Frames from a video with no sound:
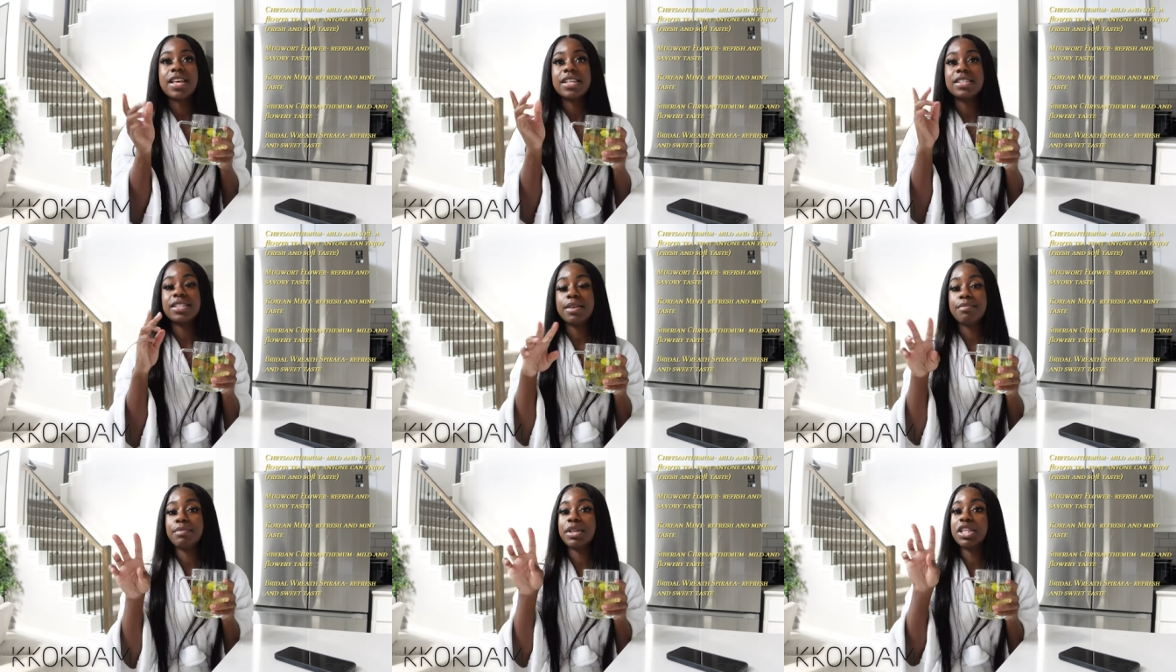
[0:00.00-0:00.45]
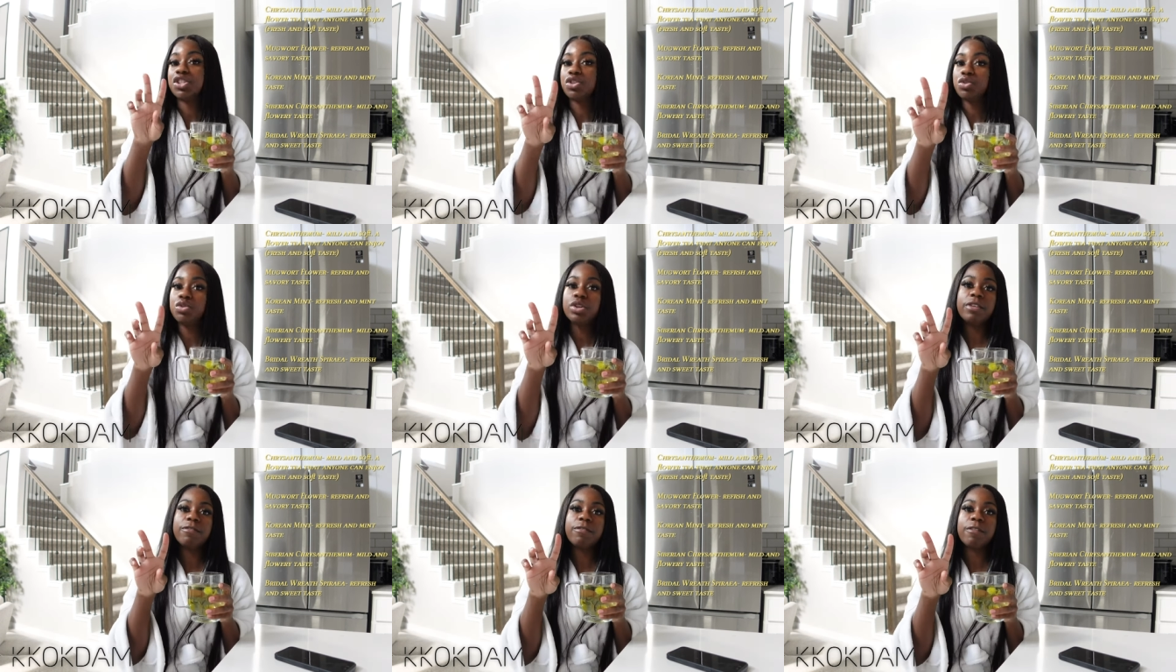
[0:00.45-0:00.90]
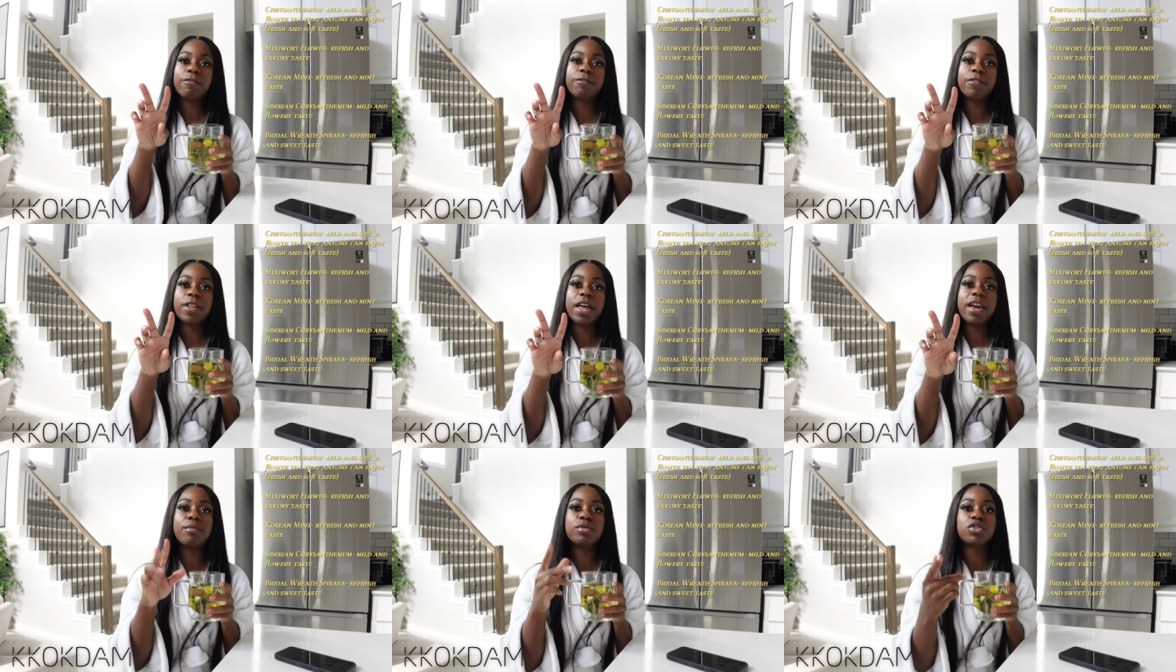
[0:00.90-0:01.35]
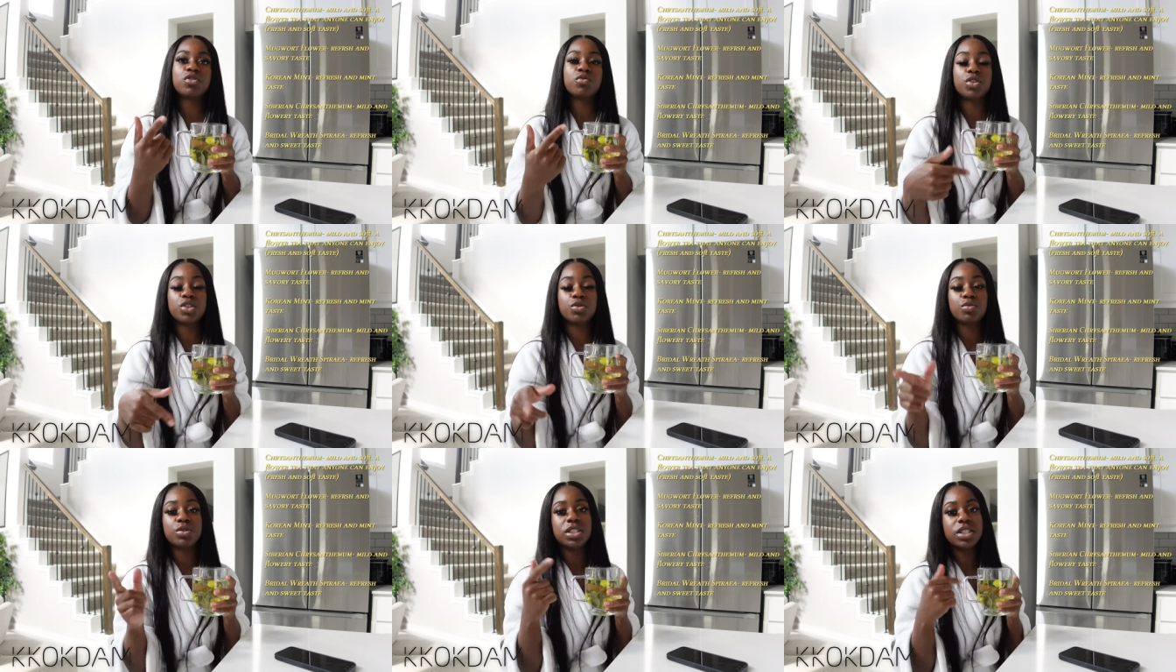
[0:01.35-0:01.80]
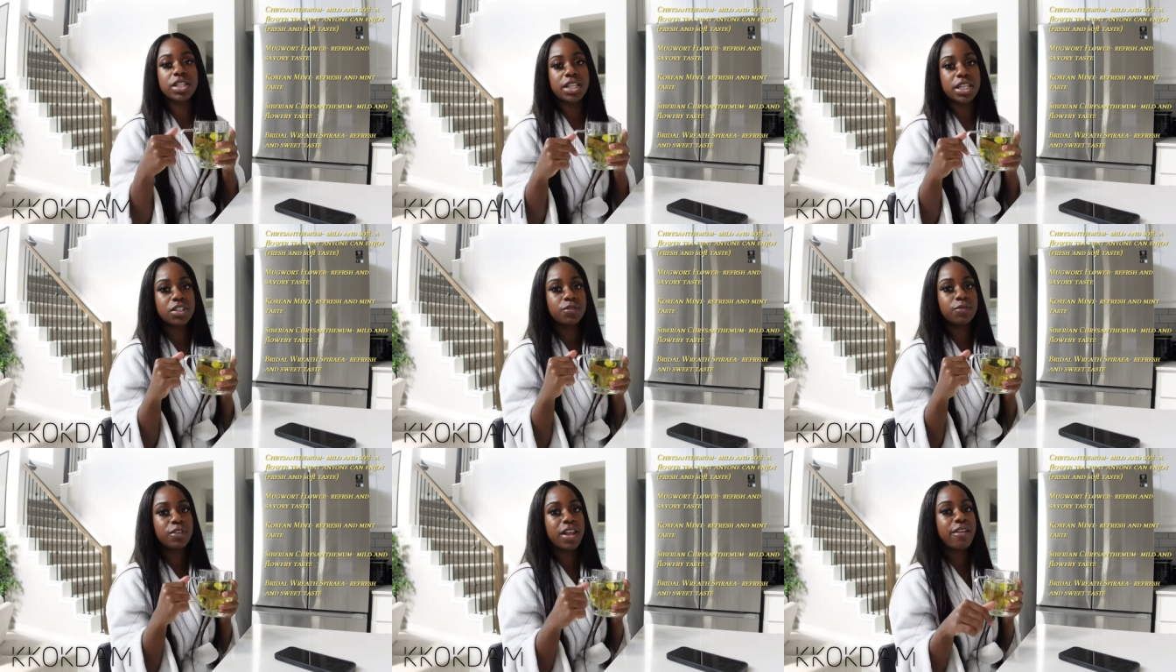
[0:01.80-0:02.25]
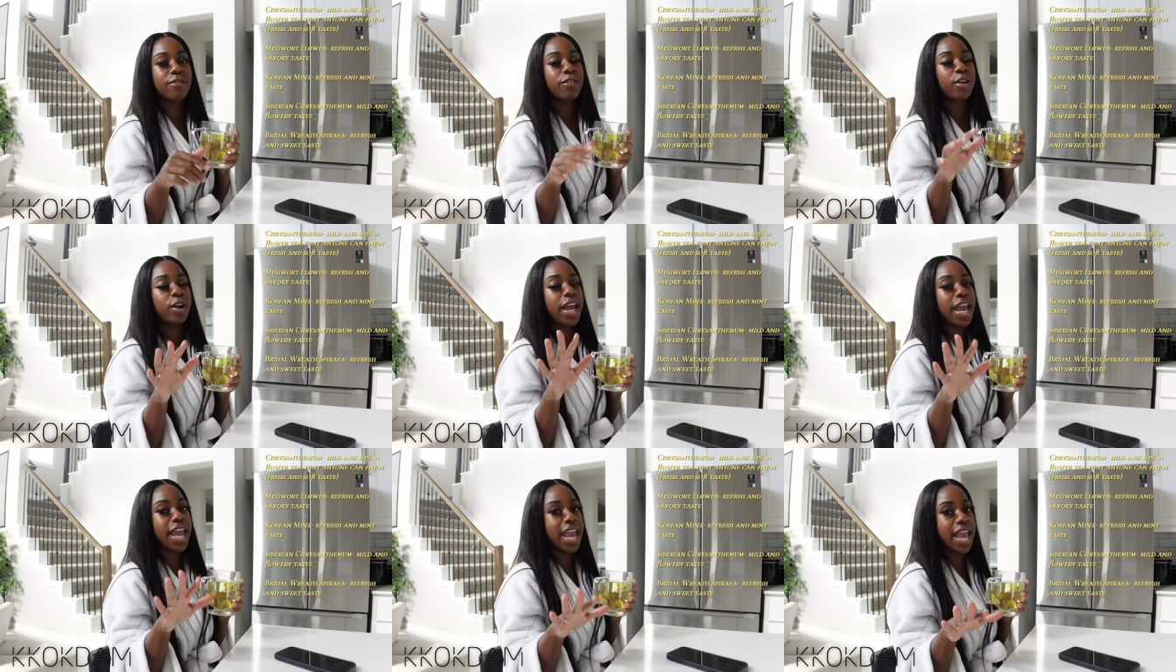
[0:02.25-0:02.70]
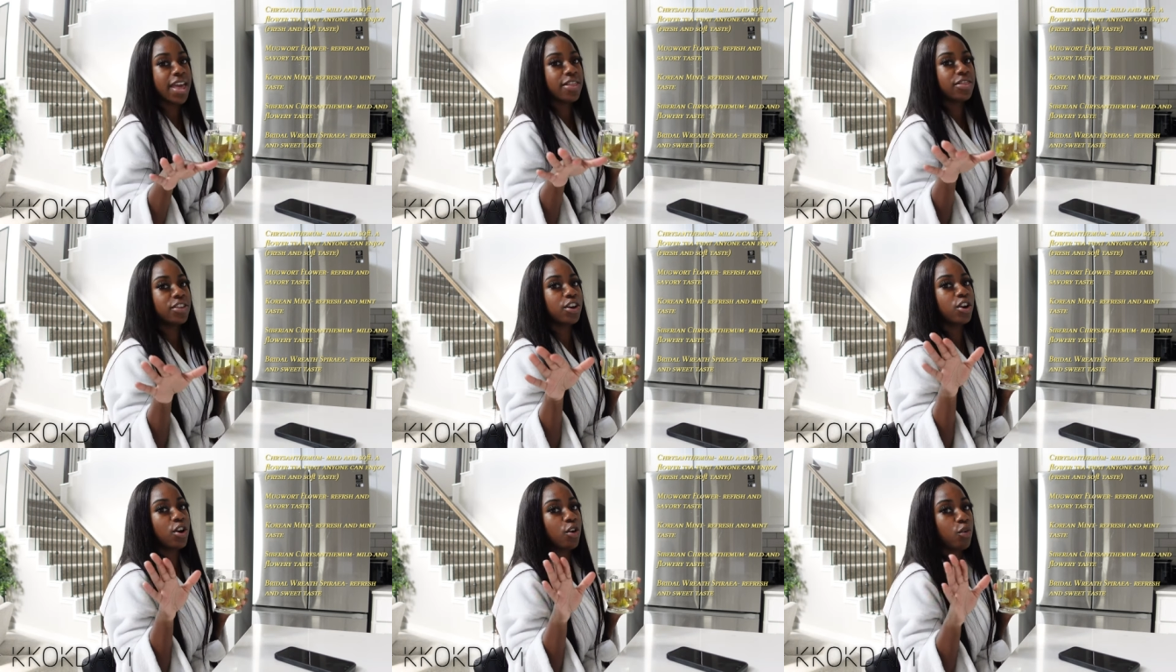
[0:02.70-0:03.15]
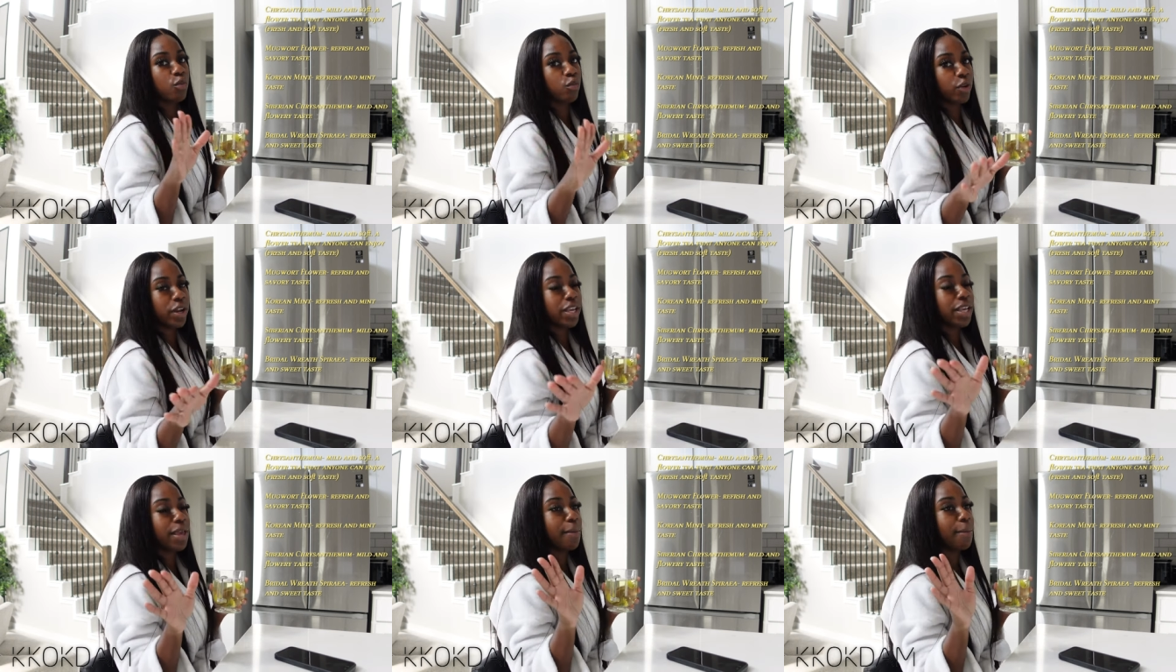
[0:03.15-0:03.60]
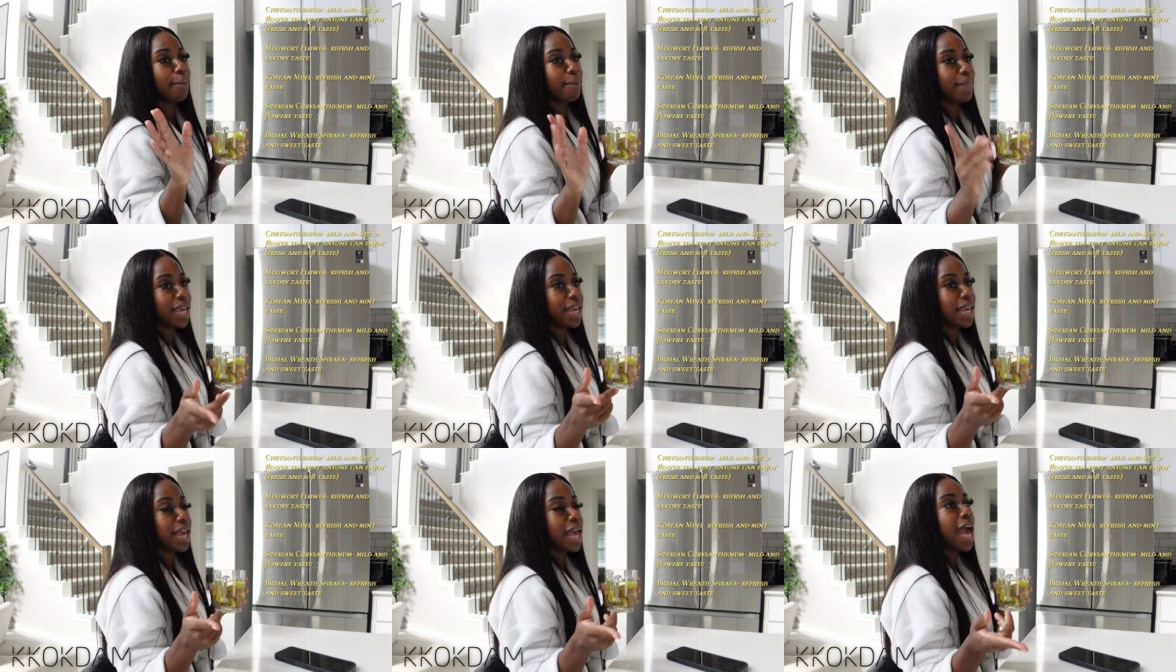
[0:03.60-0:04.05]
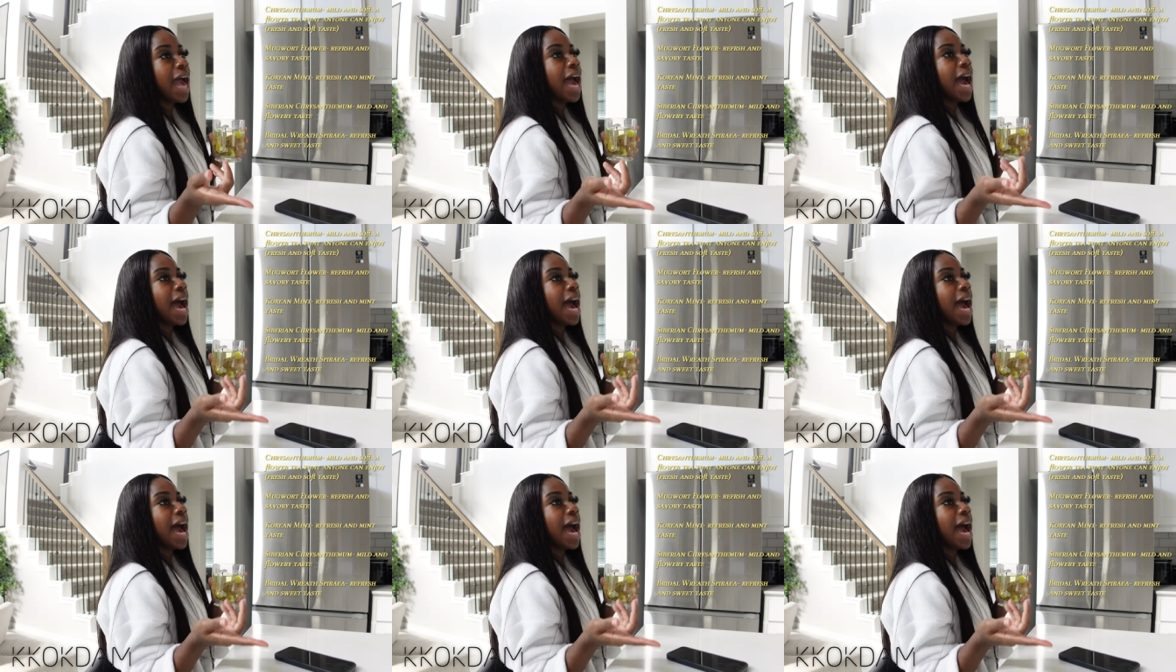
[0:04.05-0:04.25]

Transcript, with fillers: They sent me two different flavors, which was this flavor and the Korean mint.